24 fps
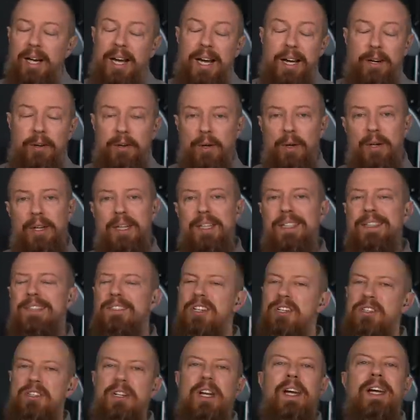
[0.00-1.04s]
I don't know.
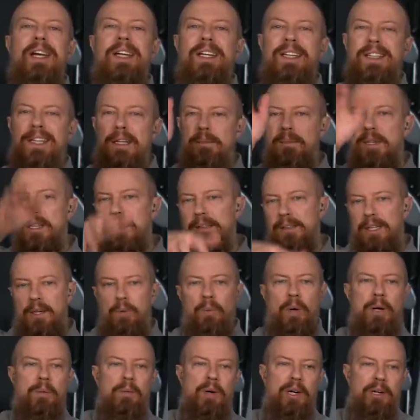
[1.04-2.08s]
Just get me the link
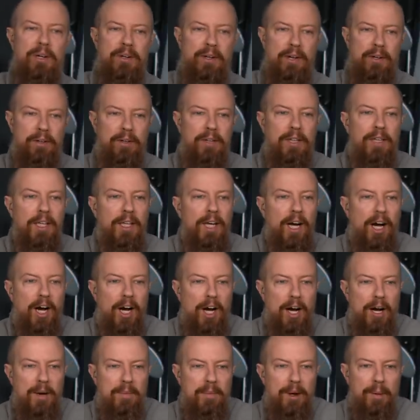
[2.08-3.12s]
one way or another.
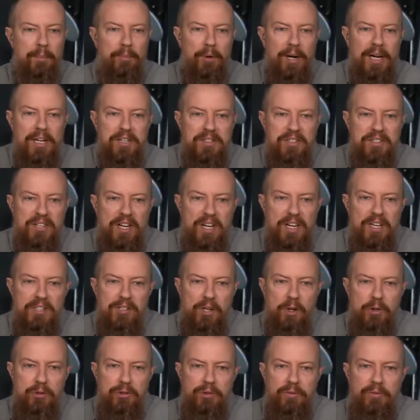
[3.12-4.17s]
Um, Brent says,
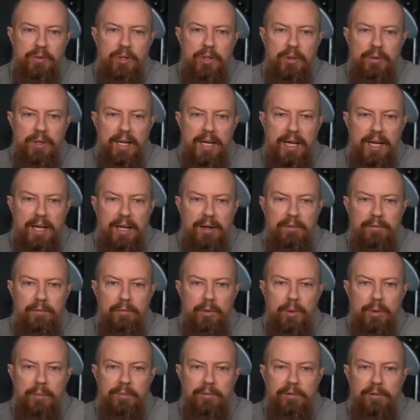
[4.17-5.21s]
also, if you don't have
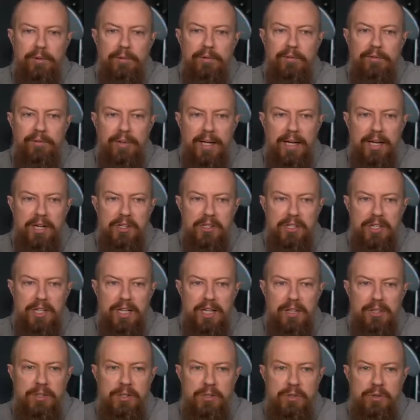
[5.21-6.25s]
room for a flash,
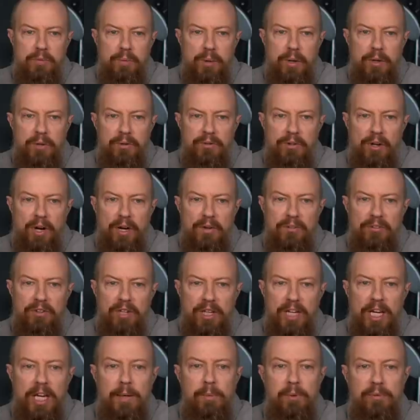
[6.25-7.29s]
can't you use one of those
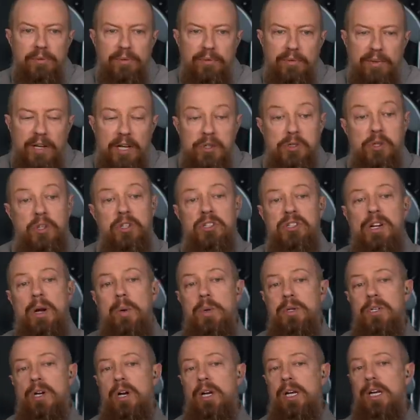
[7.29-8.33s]
offset cables for flash? Okay, so now
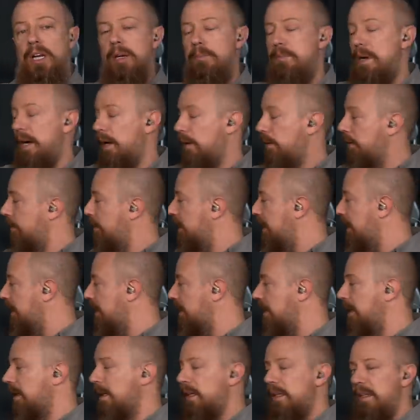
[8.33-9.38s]
we're talking about
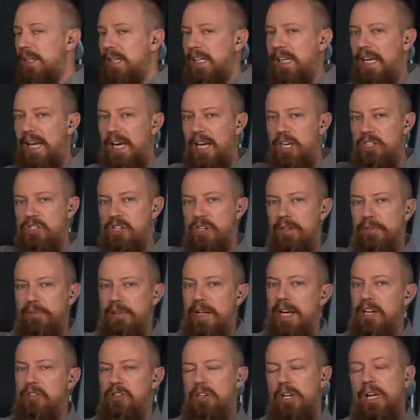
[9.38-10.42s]
the, the cage and a
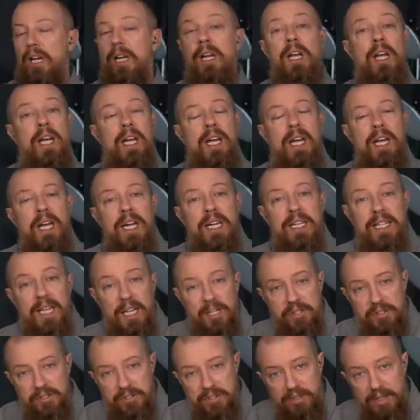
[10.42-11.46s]
flash again.
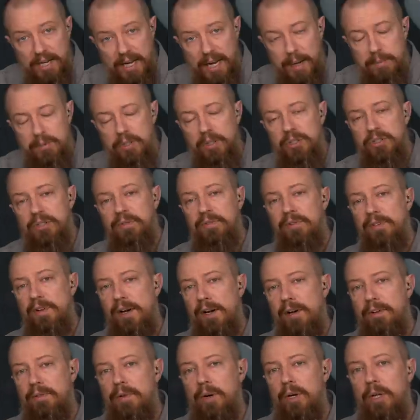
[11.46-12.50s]
Yes, absolutely. It's a
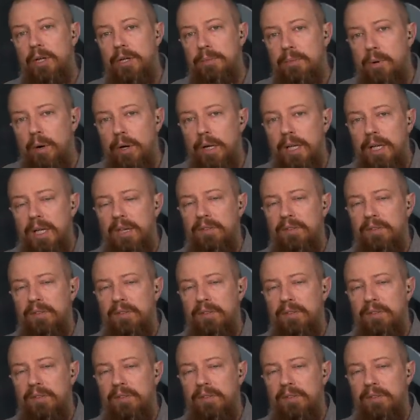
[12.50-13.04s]
very, very good point.